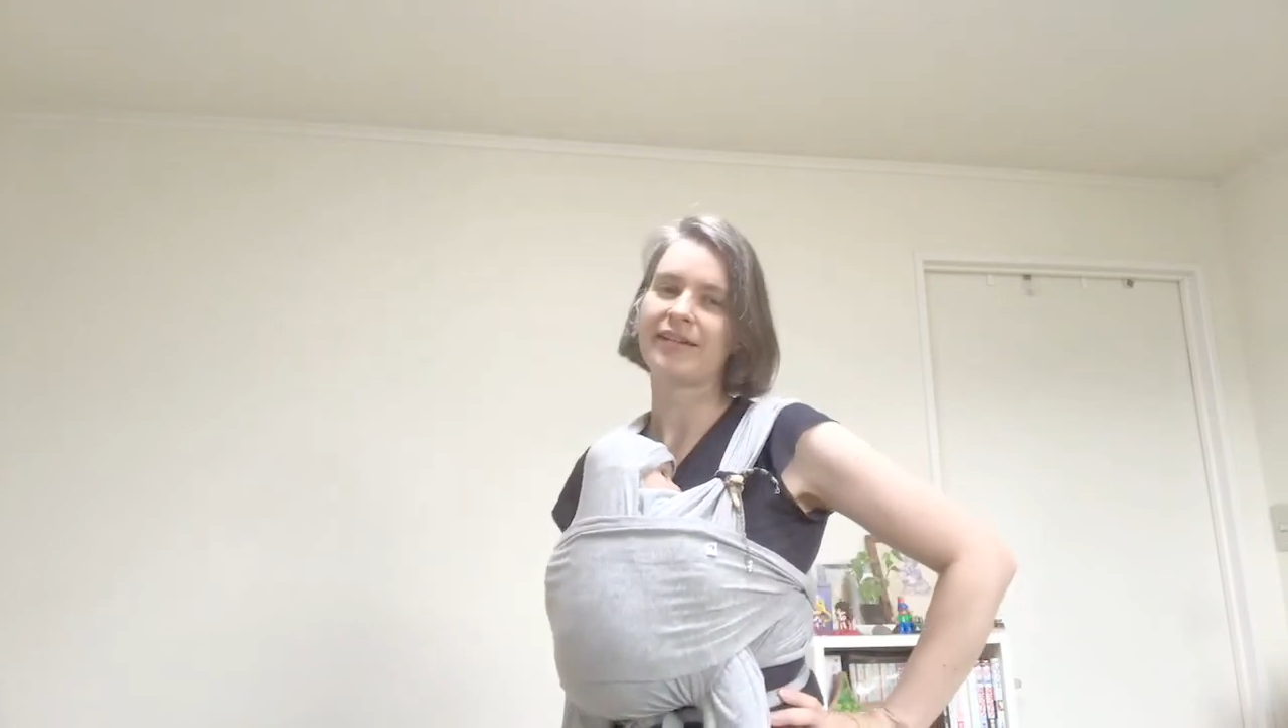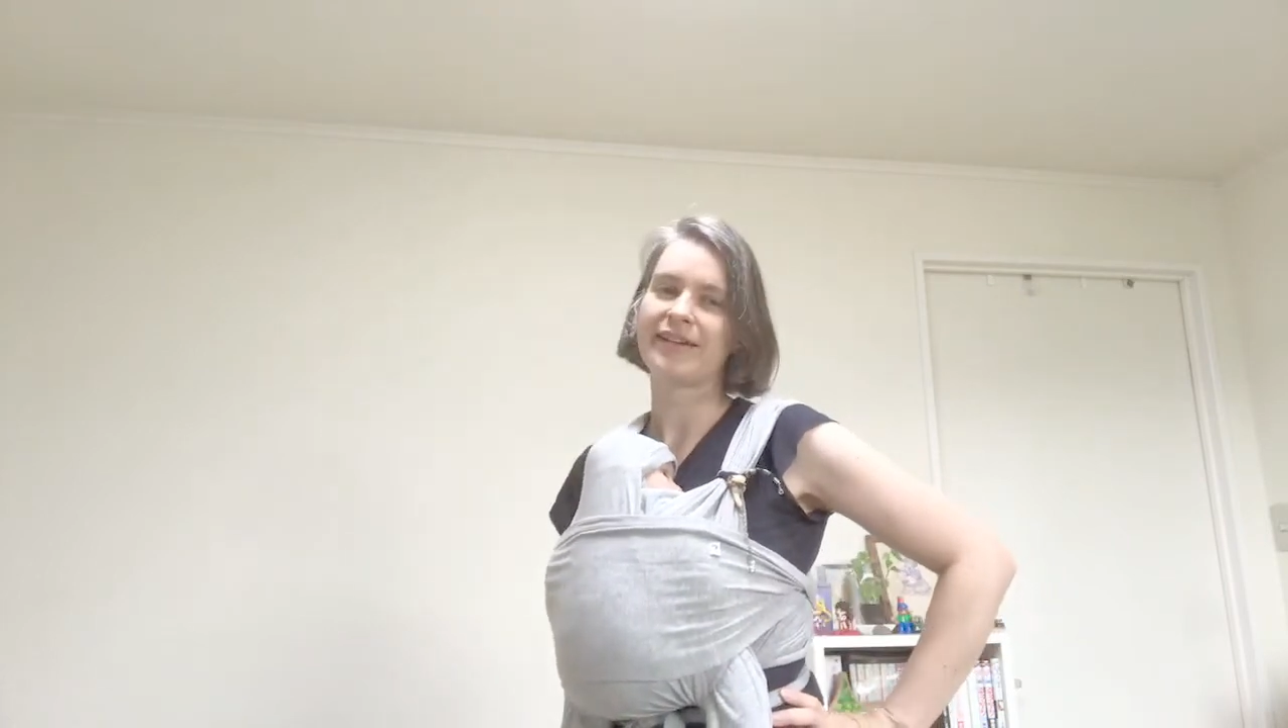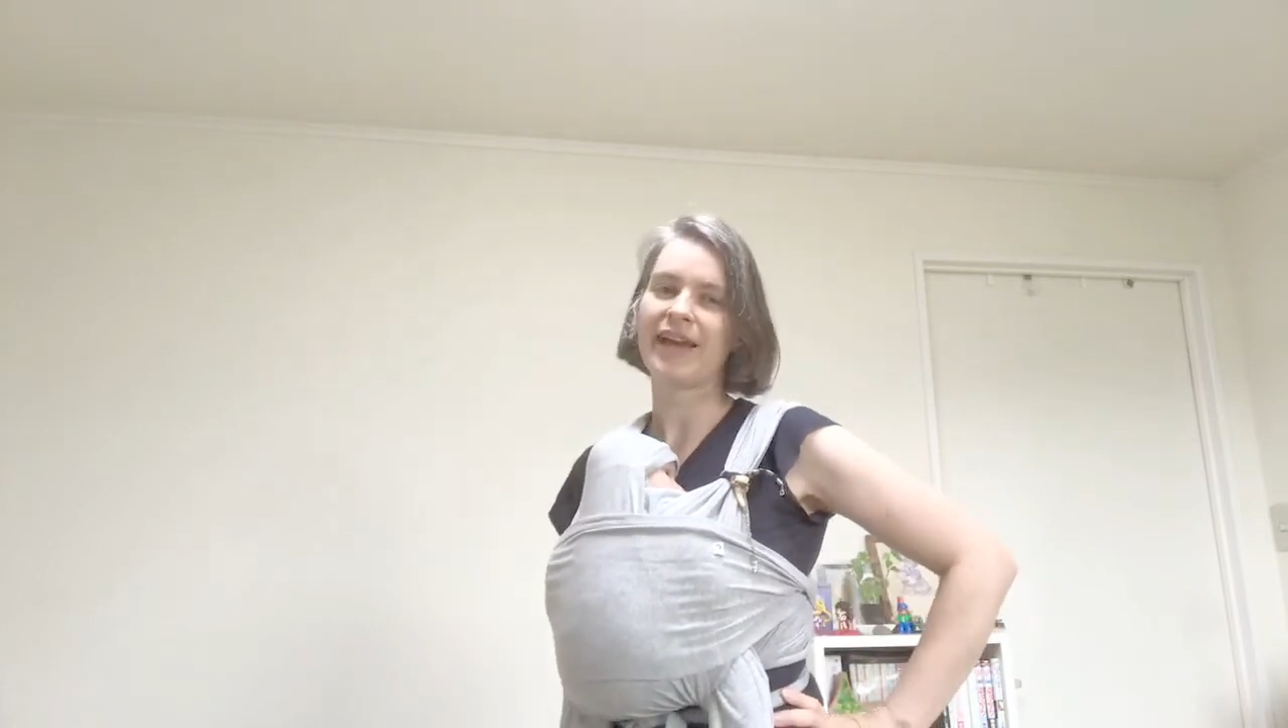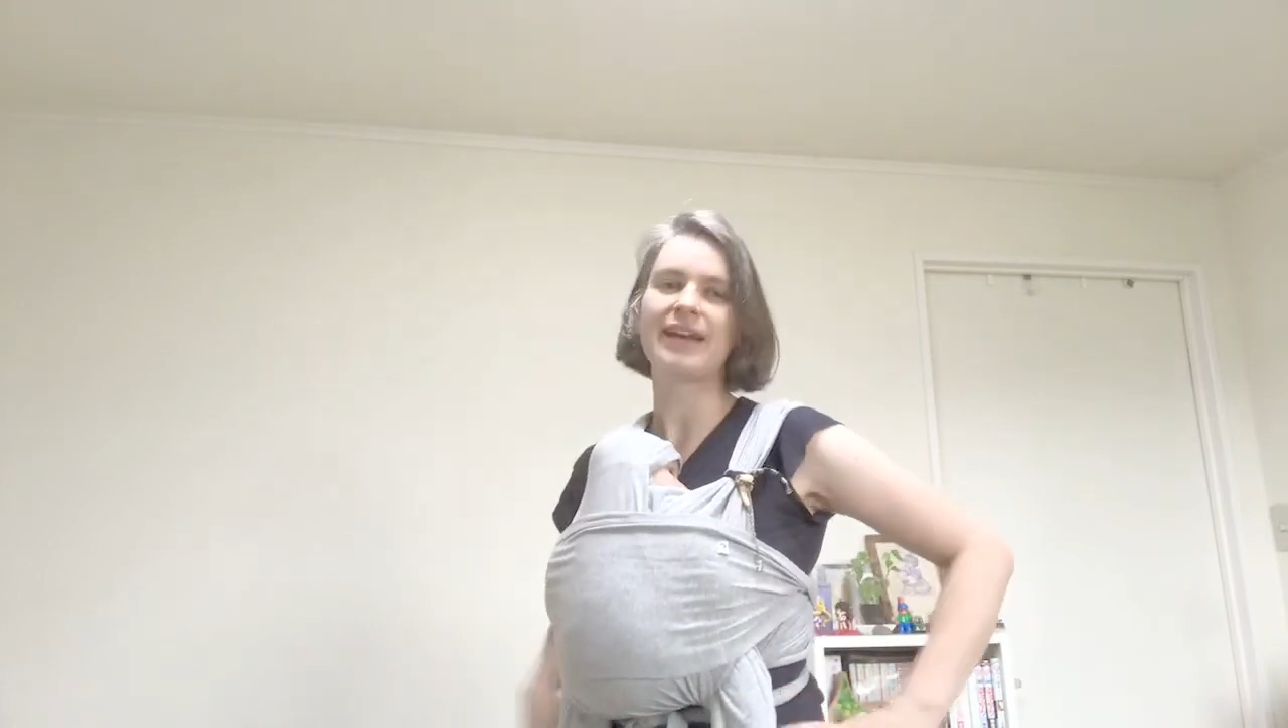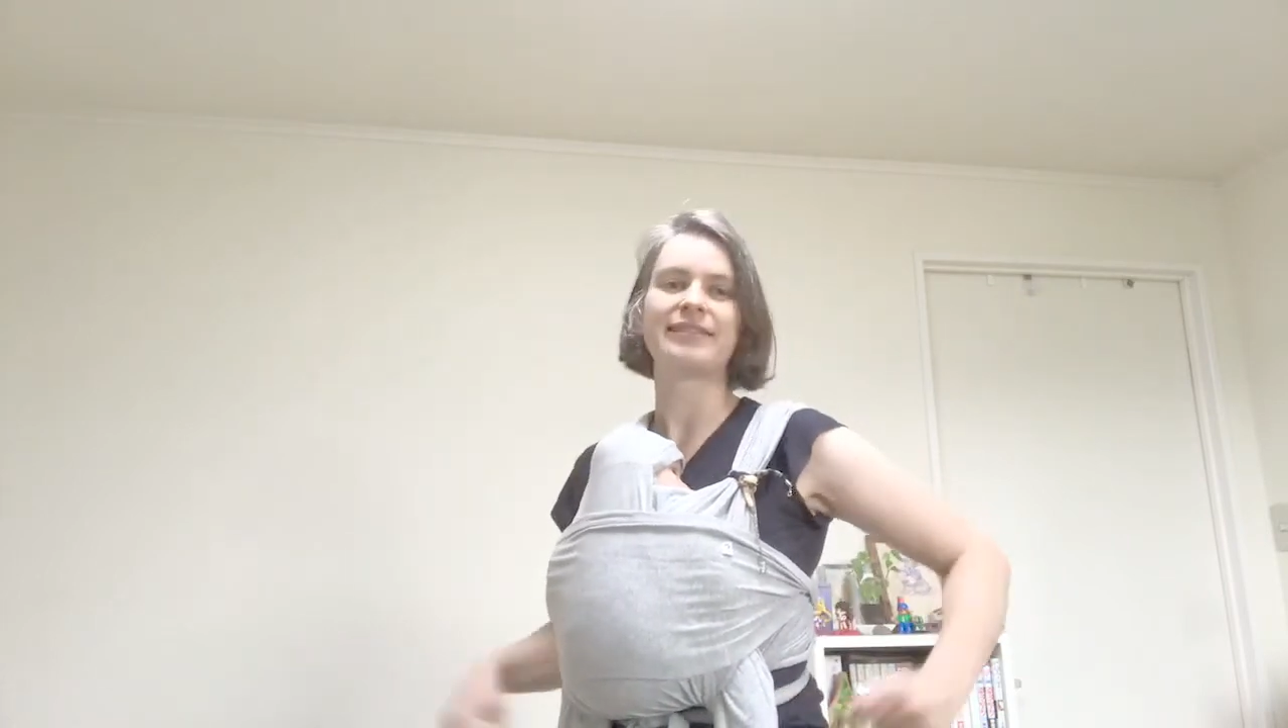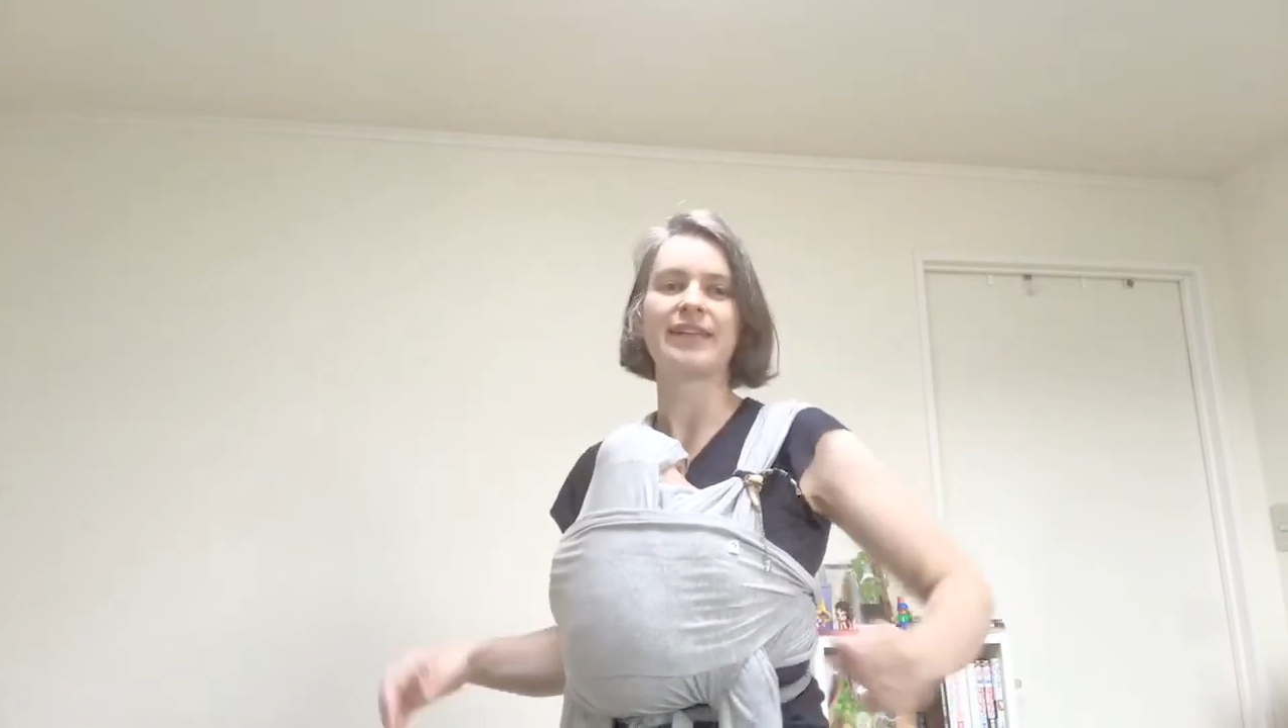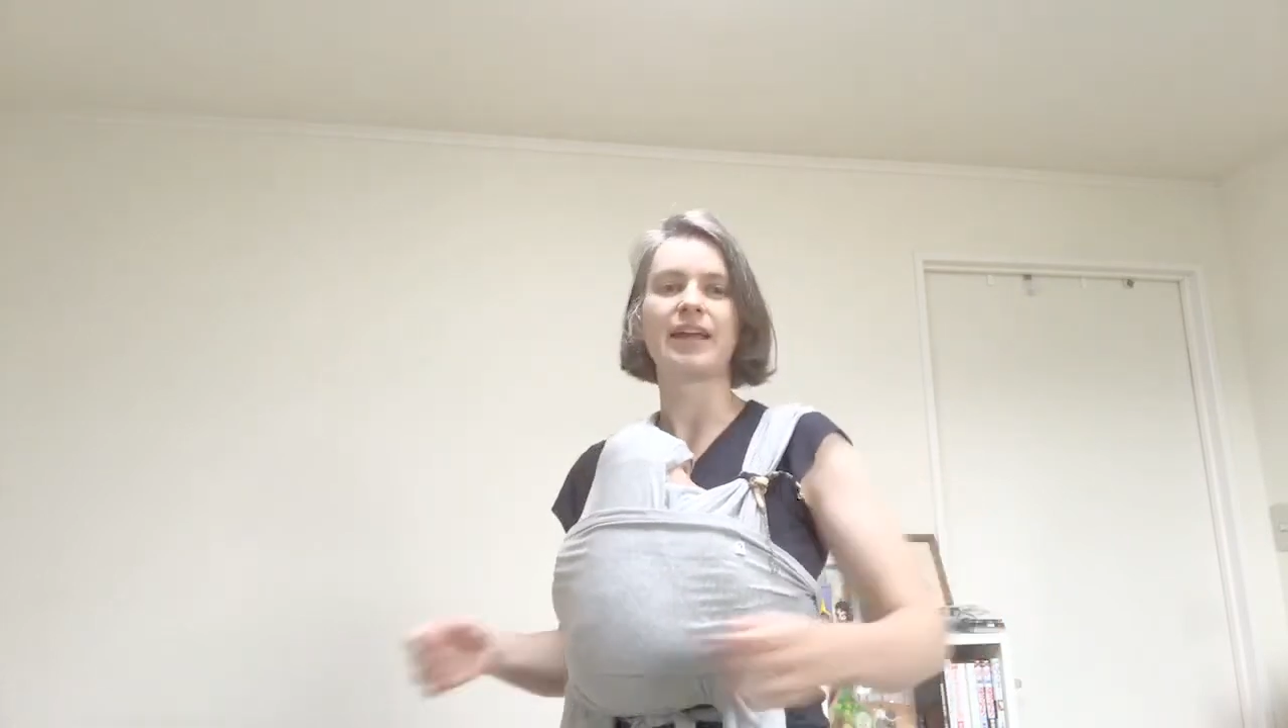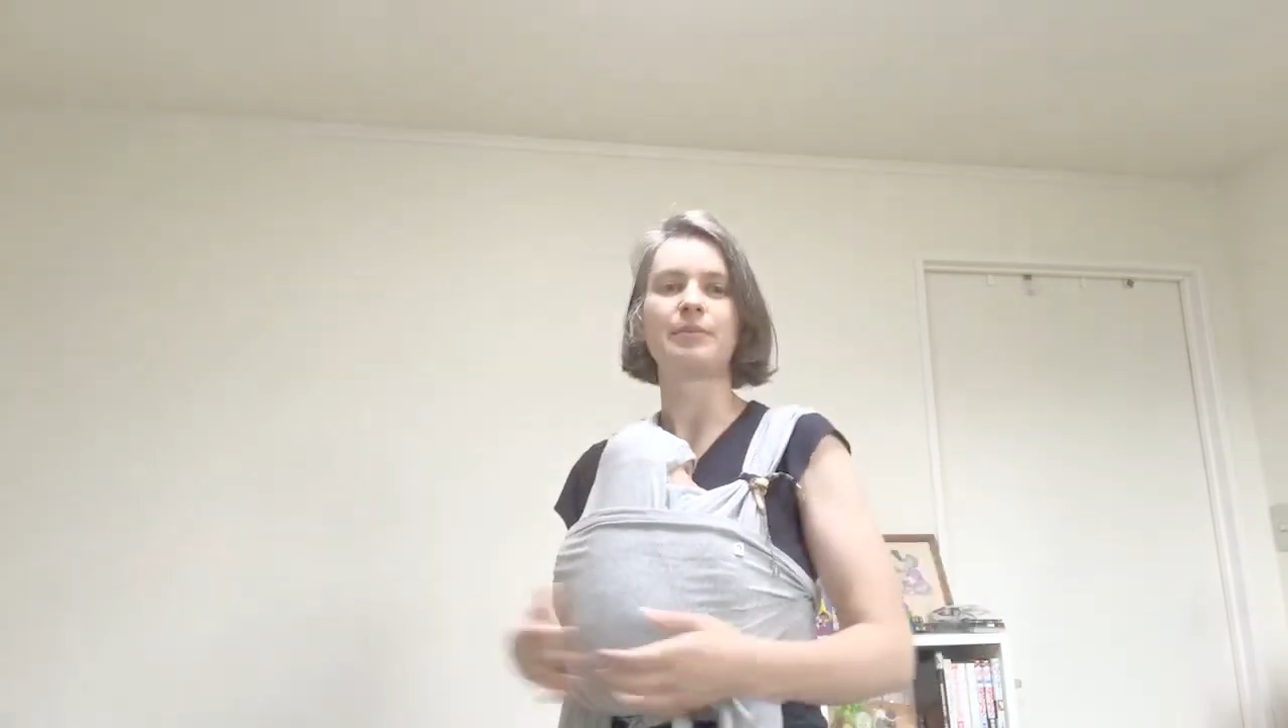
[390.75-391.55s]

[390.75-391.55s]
can I say